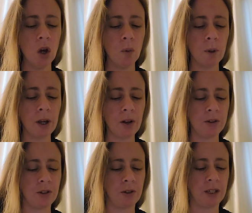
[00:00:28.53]
We all
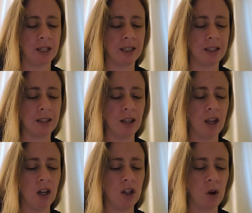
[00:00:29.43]
do this.
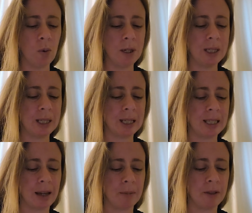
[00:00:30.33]
No one is
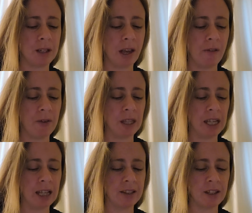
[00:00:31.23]
exempt. Feeling
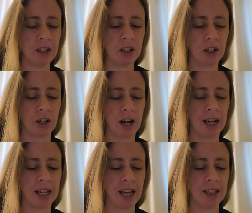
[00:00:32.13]
insecure, I
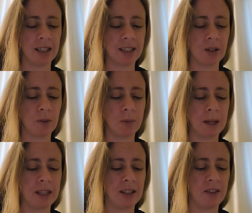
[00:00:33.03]
could endlessly
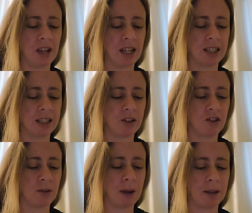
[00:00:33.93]
repeat the things that
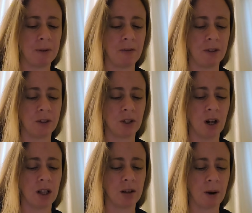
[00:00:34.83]
should make me feel
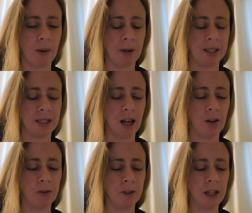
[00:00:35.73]
solid about myself,
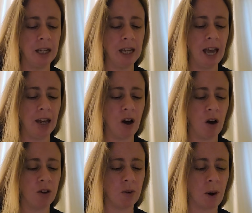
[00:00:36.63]
and all
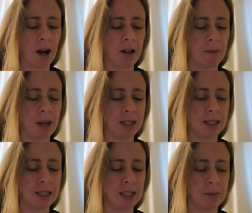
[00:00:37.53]
the while my
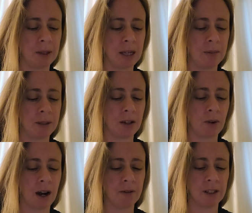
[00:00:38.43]
esteem keeps
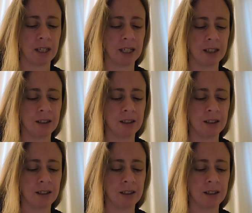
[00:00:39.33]
unraveling.